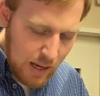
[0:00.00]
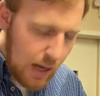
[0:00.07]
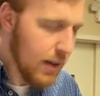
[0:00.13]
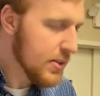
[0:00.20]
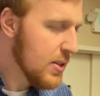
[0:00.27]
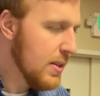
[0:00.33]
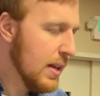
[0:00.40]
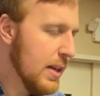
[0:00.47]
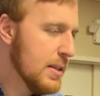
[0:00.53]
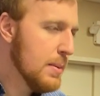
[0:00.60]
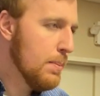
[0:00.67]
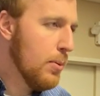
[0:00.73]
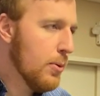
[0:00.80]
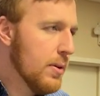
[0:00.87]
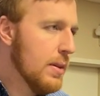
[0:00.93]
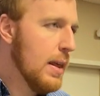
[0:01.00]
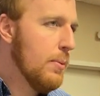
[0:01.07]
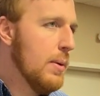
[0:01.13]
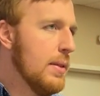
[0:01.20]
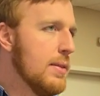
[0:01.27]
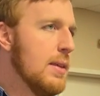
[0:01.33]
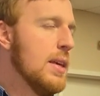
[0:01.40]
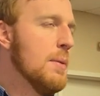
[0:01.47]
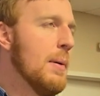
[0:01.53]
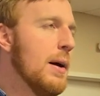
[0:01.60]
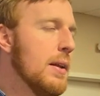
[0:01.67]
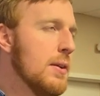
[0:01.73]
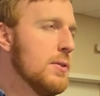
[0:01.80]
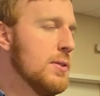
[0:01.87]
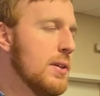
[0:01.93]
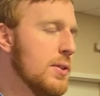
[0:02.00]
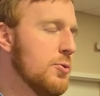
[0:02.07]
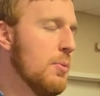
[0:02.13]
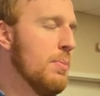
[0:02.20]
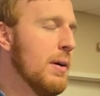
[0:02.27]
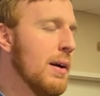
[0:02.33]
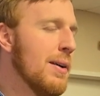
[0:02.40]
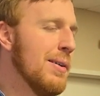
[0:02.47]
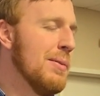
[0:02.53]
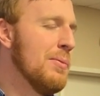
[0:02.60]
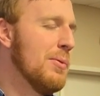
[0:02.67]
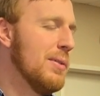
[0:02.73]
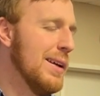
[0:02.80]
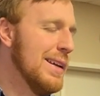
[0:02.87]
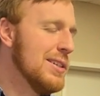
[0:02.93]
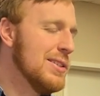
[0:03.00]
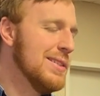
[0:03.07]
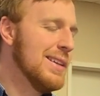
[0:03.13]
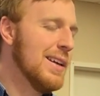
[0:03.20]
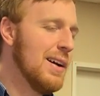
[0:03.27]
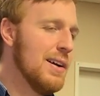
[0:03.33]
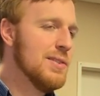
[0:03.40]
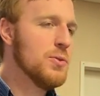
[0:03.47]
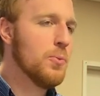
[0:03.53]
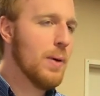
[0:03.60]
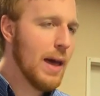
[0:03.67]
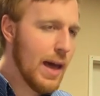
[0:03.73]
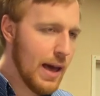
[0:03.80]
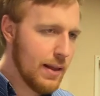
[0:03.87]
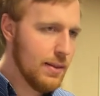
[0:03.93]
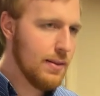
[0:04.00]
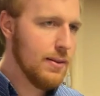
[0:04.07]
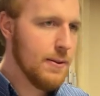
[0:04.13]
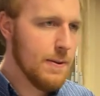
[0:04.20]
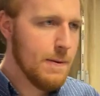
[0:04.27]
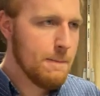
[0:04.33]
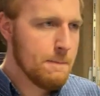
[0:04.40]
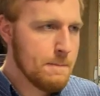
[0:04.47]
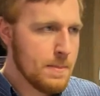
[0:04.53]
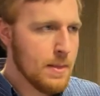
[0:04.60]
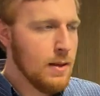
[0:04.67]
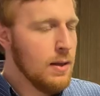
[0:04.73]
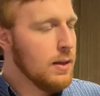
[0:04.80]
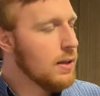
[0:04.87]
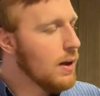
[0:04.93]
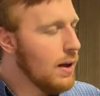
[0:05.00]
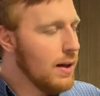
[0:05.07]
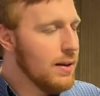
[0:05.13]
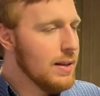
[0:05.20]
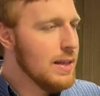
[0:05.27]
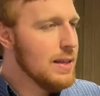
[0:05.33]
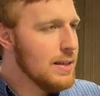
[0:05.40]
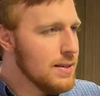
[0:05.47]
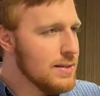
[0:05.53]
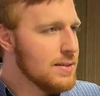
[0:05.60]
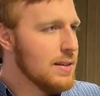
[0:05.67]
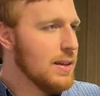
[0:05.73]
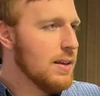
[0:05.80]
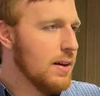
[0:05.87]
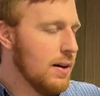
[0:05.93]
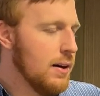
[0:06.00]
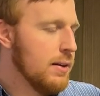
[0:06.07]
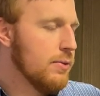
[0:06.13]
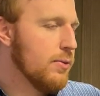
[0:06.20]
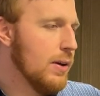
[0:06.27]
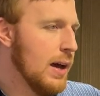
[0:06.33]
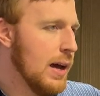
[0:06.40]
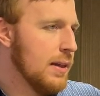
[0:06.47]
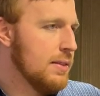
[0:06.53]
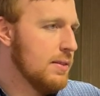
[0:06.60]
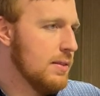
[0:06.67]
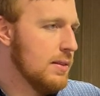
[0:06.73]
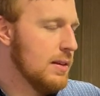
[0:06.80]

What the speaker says: I also think it's important that we think about intercessory prayer in relation to God's wrath. God is a God of wrath.